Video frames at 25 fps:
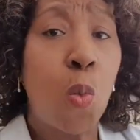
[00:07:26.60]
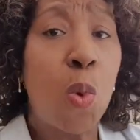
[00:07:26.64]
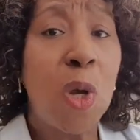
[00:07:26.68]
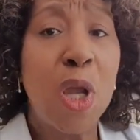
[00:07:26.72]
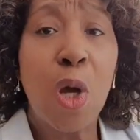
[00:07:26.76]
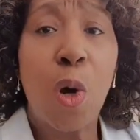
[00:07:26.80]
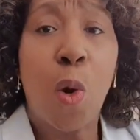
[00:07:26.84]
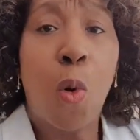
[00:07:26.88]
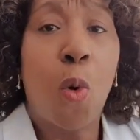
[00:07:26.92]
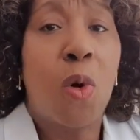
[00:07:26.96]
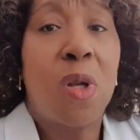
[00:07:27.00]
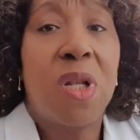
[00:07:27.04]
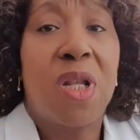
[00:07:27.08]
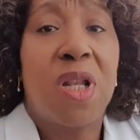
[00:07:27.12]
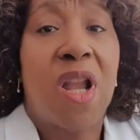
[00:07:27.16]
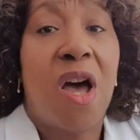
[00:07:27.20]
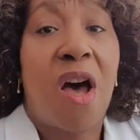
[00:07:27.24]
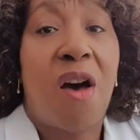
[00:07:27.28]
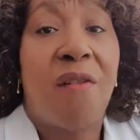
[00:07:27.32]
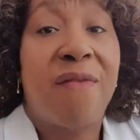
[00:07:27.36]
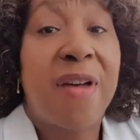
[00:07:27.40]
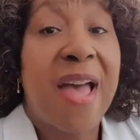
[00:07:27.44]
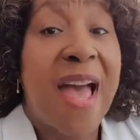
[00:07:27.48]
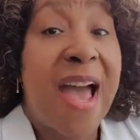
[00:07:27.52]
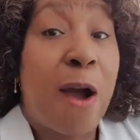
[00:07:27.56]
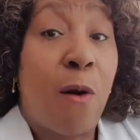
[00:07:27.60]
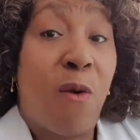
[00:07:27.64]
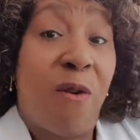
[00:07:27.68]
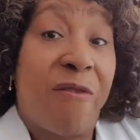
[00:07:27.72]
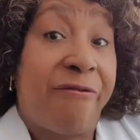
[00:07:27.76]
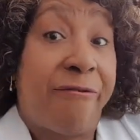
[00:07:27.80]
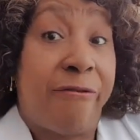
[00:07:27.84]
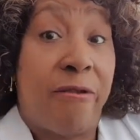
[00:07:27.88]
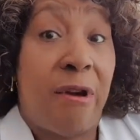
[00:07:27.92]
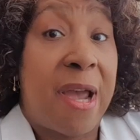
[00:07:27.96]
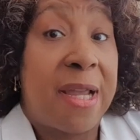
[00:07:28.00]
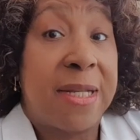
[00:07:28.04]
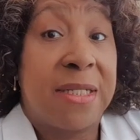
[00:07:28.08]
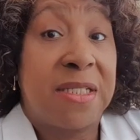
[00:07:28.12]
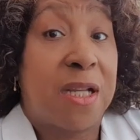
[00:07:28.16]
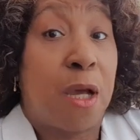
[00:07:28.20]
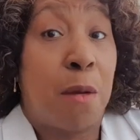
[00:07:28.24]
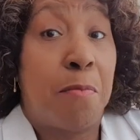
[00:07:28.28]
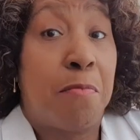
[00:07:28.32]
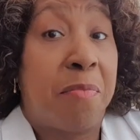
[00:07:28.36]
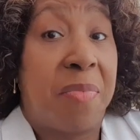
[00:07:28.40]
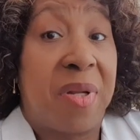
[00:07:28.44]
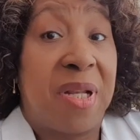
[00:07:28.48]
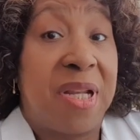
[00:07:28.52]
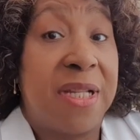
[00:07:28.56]
we all love our fried
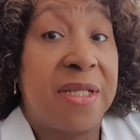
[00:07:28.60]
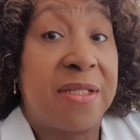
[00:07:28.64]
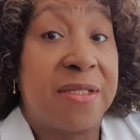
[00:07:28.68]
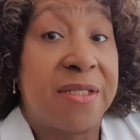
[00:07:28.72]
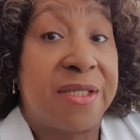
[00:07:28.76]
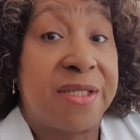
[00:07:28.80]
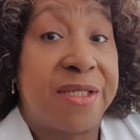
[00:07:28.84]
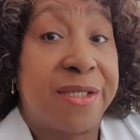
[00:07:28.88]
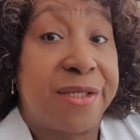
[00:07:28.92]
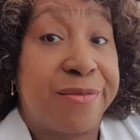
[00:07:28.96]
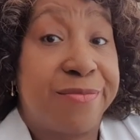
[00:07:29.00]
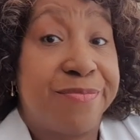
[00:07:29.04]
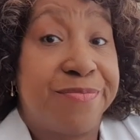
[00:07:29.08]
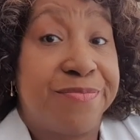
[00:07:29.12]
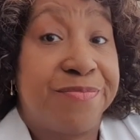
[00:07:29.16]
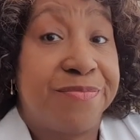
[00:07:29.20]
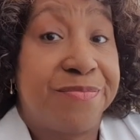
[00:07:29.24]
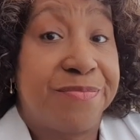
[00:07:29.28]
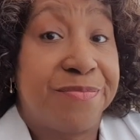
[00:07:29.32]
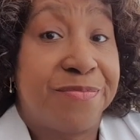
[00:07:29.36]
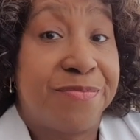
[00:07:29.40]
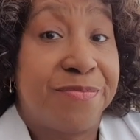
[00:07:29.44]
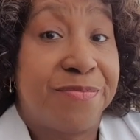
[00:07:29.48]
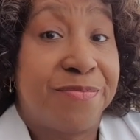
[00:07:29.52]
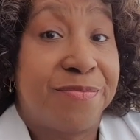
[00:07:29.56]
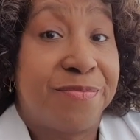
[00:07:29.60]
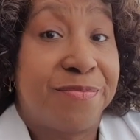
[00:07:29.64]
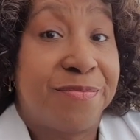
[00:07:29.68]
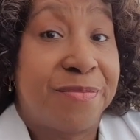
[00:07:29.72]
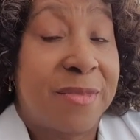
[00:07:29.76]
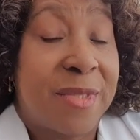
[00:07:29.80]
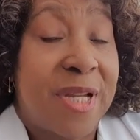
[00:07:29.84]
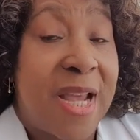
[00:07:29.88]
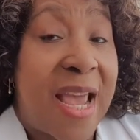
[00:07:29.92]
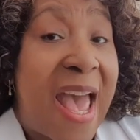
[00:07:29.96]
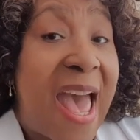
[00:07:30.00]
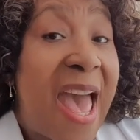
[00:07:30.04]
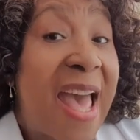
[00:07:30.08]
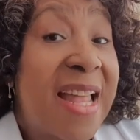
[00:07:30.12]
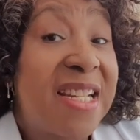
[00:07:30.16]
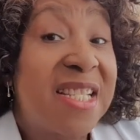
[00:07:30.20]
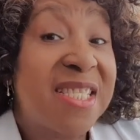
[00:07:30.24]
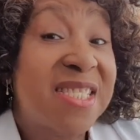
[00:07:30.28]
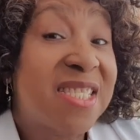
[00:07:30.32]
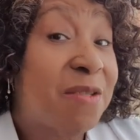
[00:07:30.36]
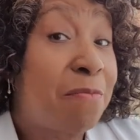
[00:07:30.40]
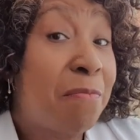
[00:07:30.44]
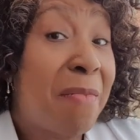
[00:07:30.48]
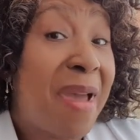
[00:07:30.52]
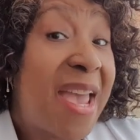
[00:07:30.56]
dumplings, and
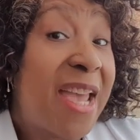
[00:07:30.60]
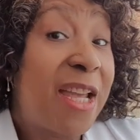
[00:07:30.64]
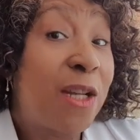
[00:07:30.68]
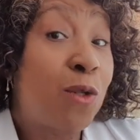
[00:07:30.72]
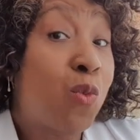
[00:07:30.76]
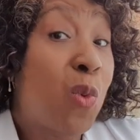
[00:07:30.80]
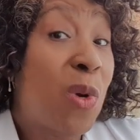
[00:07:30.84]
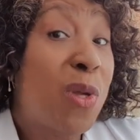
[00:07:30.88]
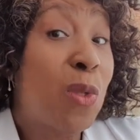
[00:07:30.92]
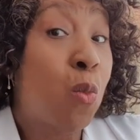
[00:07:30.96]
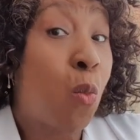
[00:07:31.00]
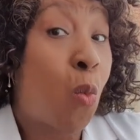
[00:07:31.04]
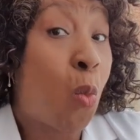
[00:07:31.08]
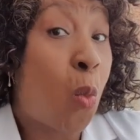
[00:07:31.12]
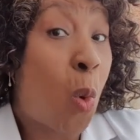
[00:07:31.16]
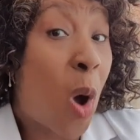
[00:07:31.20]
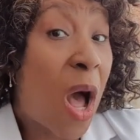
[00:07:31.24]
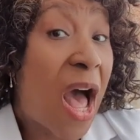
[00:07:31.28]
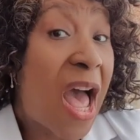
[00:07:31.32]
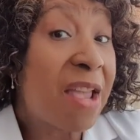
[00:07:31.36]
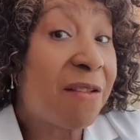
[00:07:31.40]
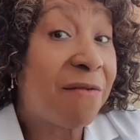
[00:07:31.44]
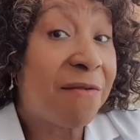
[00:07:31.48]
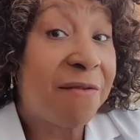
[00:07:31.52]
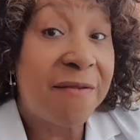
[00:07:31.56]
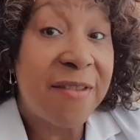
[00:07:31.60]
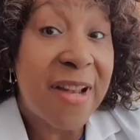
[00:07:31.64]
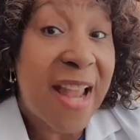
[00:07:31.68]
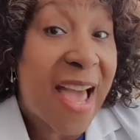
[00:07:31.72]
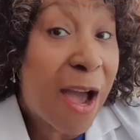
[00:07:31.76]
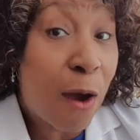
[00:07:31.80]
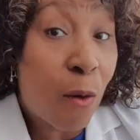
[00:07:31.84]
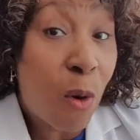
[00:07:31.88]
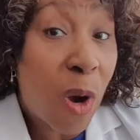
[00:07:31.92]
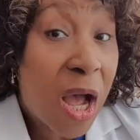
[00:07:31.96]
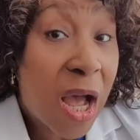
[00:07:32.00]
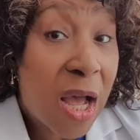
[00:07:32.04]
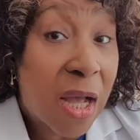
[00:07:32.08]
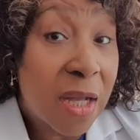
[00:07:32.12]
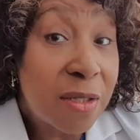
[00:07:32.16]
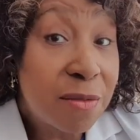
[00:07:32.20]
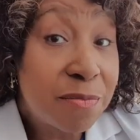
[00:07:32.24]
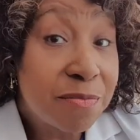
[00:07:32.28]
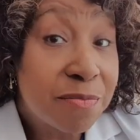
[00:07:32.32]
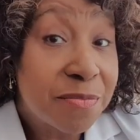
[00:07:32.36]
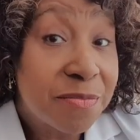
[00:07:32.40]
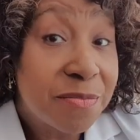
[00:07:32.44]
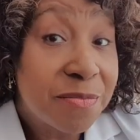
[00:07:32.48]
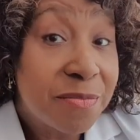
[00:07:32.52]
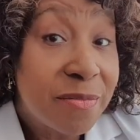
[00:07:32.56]
it's made with white flour,
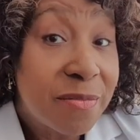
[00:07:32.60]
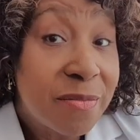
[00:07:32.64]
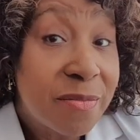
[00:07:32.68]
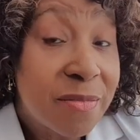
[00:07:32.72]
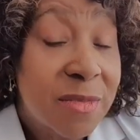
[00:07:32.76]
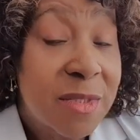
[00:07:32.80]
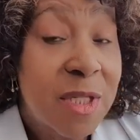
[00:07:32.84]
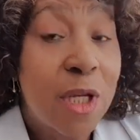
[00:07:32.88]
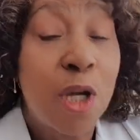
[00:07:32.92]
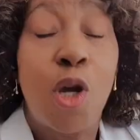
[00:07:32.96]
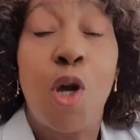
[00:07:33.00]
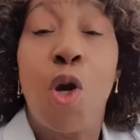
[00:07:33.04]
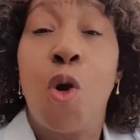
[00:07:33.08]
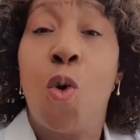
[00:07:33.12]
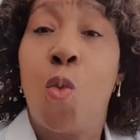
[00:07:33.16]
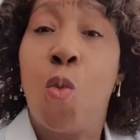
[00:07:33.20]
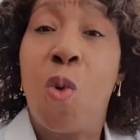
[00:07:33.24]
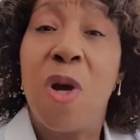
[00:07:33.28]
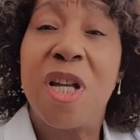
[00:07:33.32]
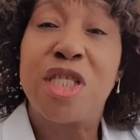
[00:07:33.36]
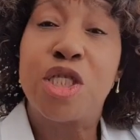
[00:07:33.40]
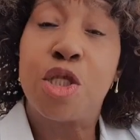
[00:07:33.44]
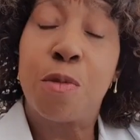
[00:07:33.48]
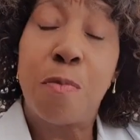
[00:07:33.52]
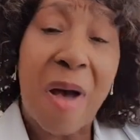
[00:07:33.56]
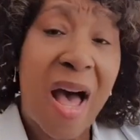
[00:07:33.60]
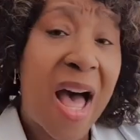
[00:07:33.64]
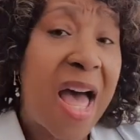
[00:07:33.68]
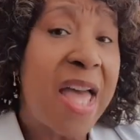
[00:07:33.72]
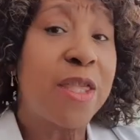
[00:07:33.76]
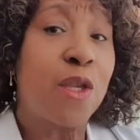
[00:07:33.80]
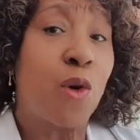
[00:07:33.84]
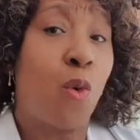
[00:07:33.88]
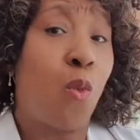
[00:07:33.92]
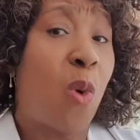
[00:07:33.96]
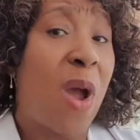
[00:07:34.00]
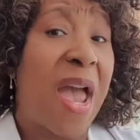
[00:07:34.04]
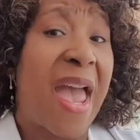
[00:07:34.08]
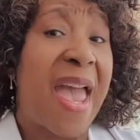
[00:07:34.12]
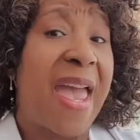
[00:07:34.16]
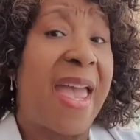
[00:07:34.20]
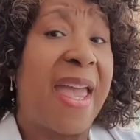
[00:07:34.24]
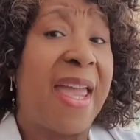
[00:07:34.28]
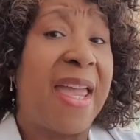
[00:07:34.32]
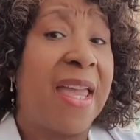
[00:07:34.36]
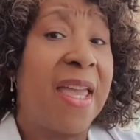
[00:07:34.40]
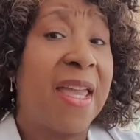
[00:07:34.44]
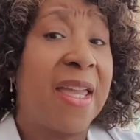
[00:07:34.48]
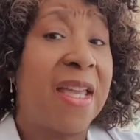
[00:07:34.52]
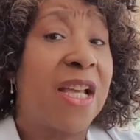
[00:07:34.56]
which by the
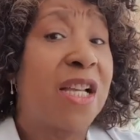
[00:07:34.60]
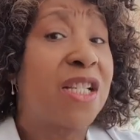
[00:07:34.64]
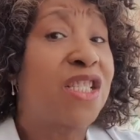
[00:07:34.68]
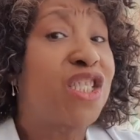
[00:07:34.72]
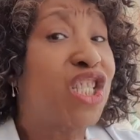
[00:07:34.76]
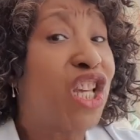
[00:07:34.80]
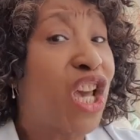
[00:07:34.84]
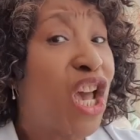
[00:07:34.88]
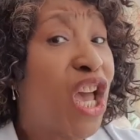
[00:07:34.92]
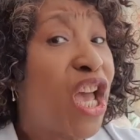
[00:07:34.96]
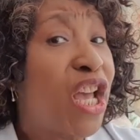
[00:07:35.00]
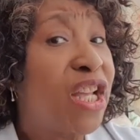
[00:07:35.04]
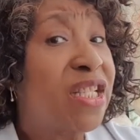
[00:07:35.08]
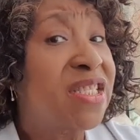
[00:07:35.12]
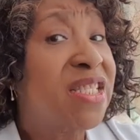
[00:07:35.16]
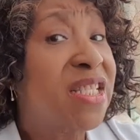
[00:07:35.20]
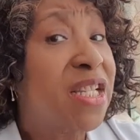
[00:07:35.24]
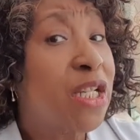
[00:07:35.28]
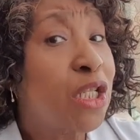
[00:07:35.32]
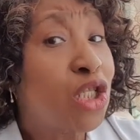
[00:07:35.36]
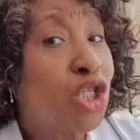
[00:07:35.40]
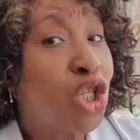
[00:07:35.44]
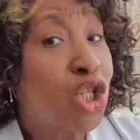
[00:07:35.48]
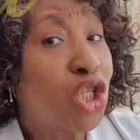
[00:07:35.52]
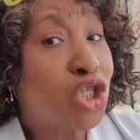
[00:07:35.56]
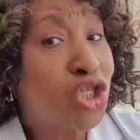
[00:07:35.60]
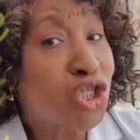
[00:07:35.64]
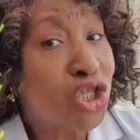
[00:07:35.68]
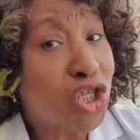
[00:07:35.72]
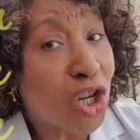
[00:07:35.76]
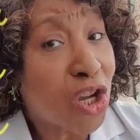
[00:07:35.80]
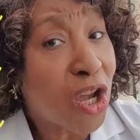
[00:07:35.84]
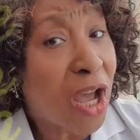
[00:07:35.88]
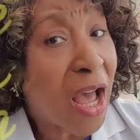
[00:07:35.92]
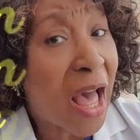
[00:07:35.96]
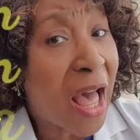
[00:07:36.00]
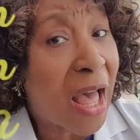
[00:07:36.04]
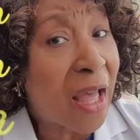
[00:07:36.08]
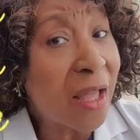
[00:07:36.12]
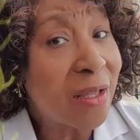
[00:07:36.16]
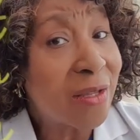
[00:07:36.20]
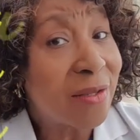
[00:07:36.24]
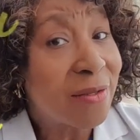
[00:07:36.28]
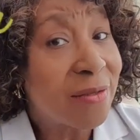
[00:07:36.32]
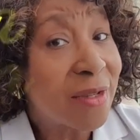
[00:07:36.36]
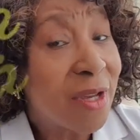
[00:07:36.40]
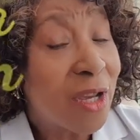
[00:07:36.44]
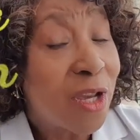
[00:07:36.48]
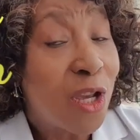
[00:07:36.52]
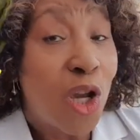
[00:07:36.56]
way turns into sugar,
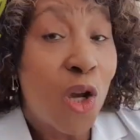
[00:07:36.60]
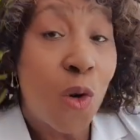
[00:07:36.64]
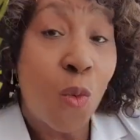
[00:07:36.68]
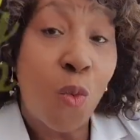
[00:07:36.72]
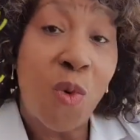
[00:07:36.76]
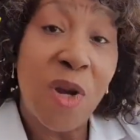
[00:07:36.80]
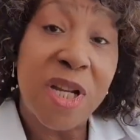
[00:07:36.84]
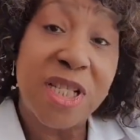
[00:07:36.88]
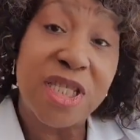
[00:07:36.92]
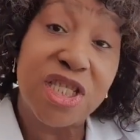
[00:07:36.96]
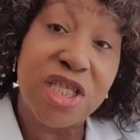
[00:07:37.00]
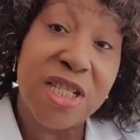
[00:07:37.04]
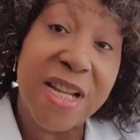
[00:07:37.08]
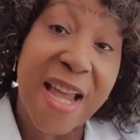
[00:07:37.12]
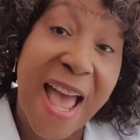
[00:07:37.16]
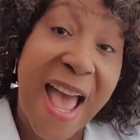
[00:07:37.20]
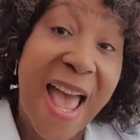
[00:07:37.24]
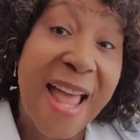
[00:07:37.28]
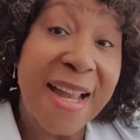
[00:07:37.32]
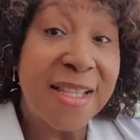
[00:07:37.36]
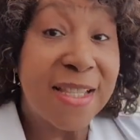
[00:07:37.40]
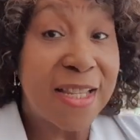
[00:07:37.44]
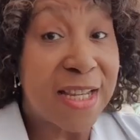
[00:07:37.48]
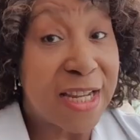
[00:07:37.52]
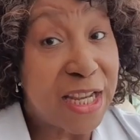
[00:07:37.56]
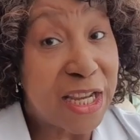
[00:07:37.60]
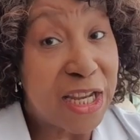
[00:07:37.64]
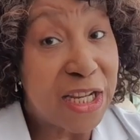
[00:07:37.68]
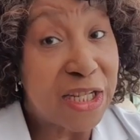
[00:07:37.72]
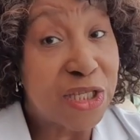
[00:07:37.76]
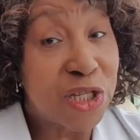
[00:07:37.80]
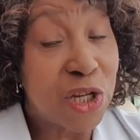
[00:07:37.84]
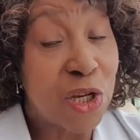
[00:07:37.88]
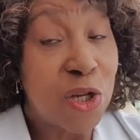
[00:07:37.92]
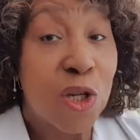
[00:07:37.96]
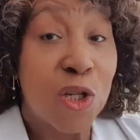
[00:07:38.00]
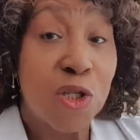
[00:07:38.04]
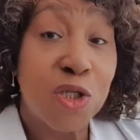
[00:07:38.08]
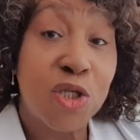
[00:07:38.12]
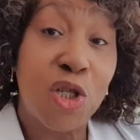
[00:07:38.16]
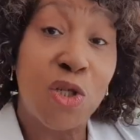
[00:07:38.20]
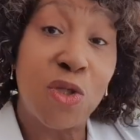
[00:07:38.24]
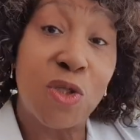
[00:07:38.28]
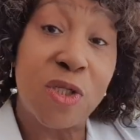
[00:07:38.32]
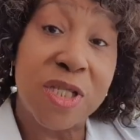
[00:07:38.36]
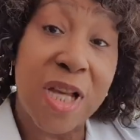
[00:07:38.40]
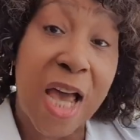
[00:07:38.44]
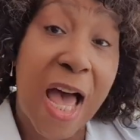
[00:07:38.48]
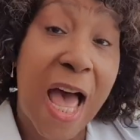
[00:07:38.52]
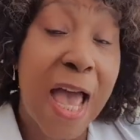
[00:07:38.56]
which can lead
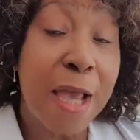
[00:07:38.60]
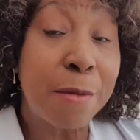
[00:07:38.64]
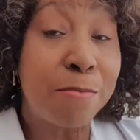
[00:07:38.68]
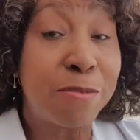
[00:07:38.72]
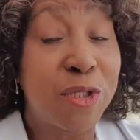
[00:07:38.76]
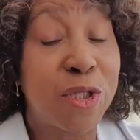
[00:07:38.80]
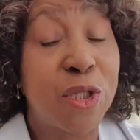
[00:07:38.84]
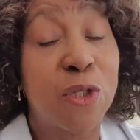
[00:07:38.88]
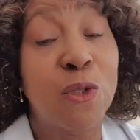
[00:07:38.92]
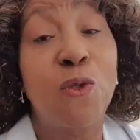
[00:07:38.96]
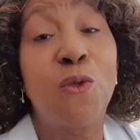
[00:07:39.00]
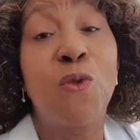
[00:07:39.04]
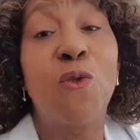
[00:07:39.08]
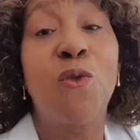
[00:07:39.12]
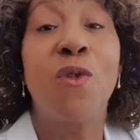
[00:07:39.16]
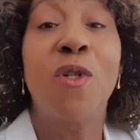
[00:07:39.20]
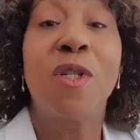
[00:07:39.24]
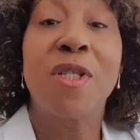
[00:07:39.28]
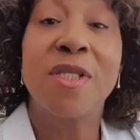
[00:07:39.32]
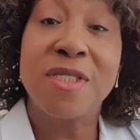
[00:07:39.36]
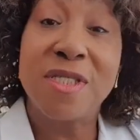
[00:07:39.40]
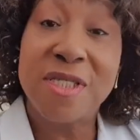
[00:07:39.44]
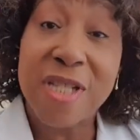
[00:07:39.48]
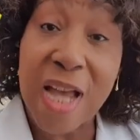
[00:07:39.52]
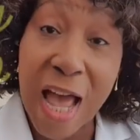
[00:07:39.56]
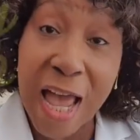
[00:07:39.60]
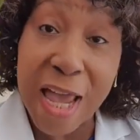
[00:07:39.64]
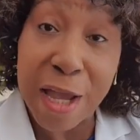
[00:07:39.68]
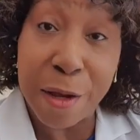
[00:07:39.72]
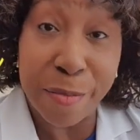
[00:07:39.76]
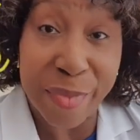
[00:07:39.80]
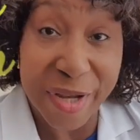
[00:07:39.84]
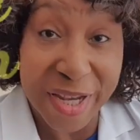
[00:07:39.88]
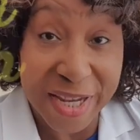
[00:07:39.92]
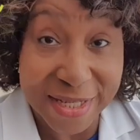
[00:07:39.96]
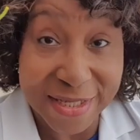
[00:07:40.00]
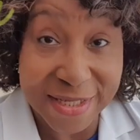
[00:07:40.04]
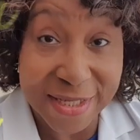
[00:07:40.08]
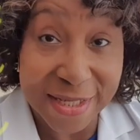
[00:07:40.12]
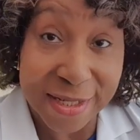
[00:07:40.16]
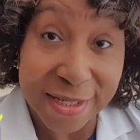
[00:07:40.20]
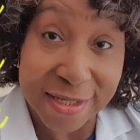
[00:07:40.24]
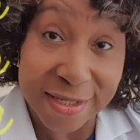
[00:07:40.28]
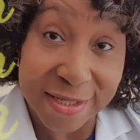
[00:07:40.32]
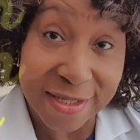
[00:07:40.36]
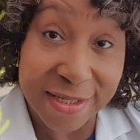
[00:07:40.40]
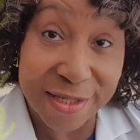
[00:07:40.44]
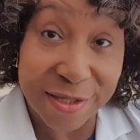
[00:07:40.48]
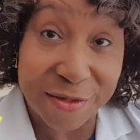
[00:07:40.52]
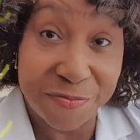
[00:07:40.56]
to type 2
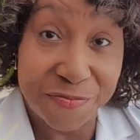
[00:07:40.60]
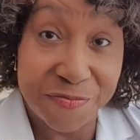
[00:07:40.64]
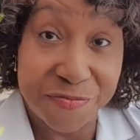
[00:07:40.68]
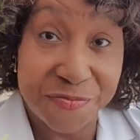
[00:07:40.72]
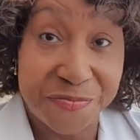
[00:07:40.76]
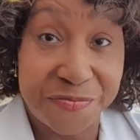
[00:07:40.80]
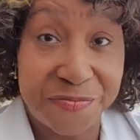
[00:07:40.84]
diabetes.